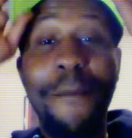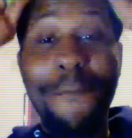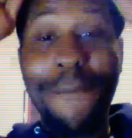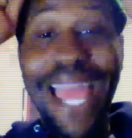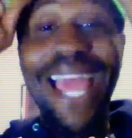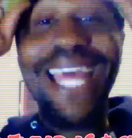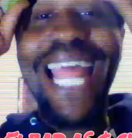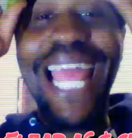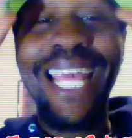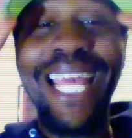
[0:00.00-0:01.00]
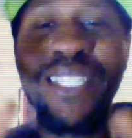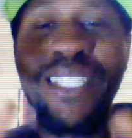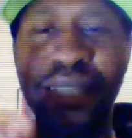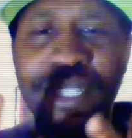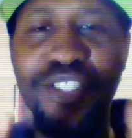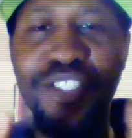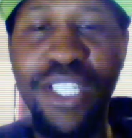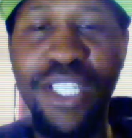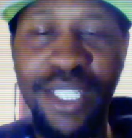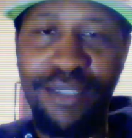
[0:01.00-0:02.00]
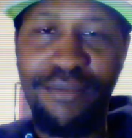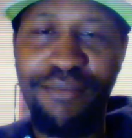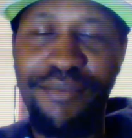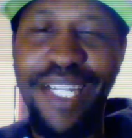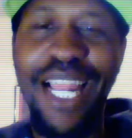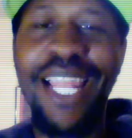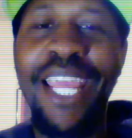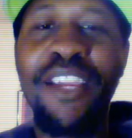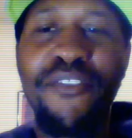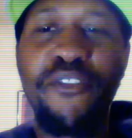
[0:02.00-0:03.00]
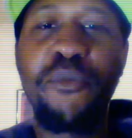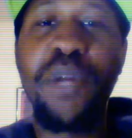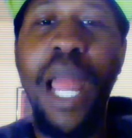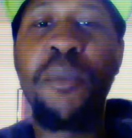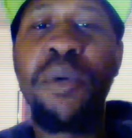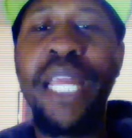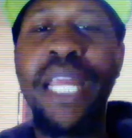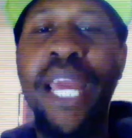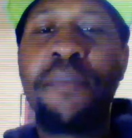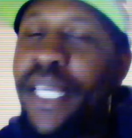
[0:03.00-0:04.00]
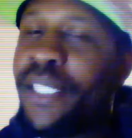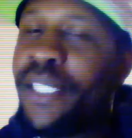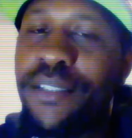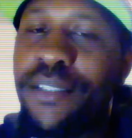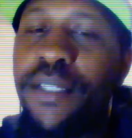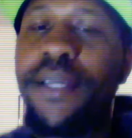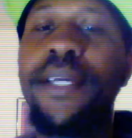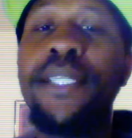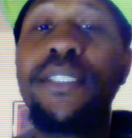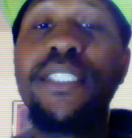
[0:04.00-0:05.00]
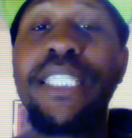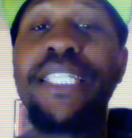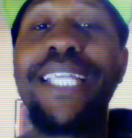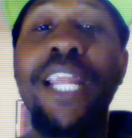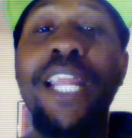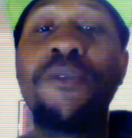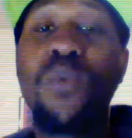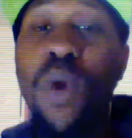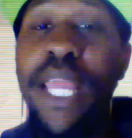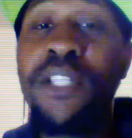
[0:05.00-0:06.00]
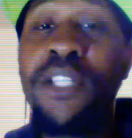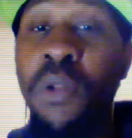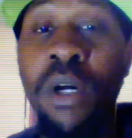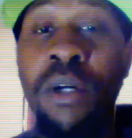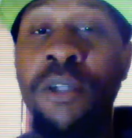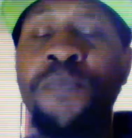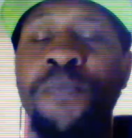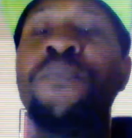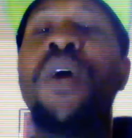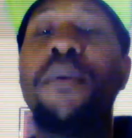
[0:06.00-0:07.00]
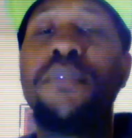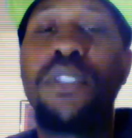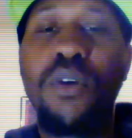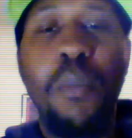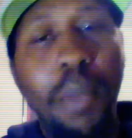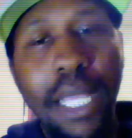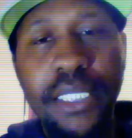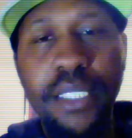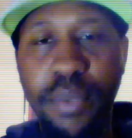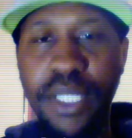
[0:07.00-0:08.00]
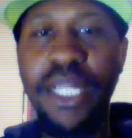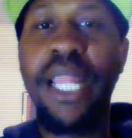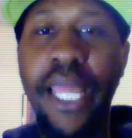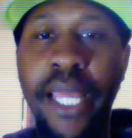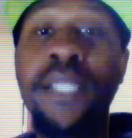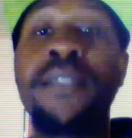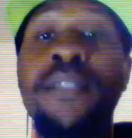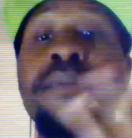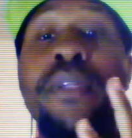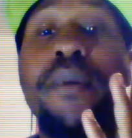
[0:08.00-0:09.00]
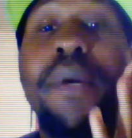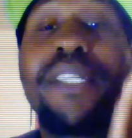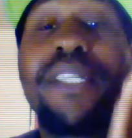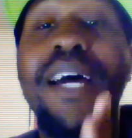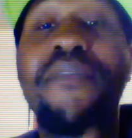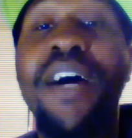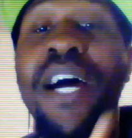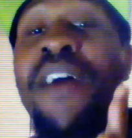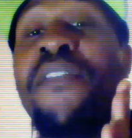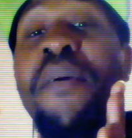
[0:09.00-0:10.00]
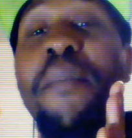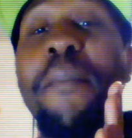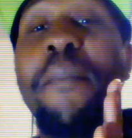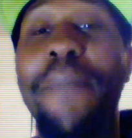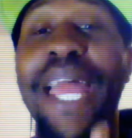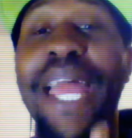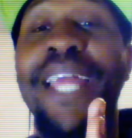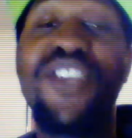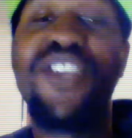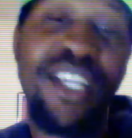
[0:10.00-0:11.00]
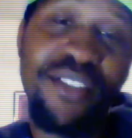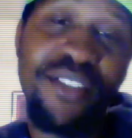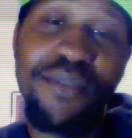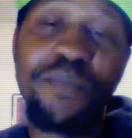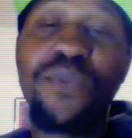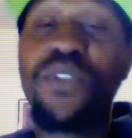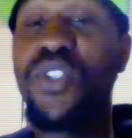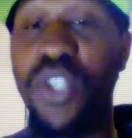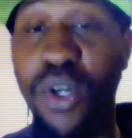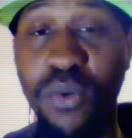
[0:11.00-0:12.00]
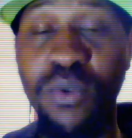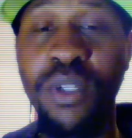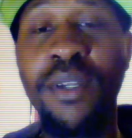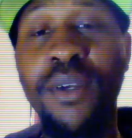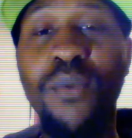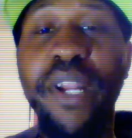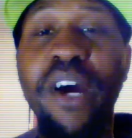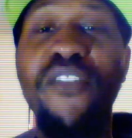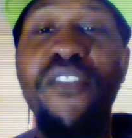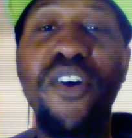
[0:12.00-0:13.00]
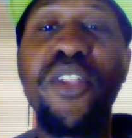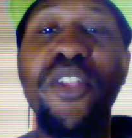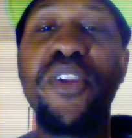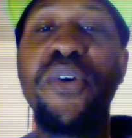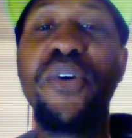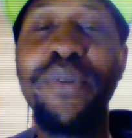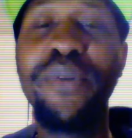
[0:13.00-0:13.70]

badass chicks that I like from comic book adaptations. Since that title was way too long, I'm just gonna basically put it as my top five bad chicks. So, without further ado,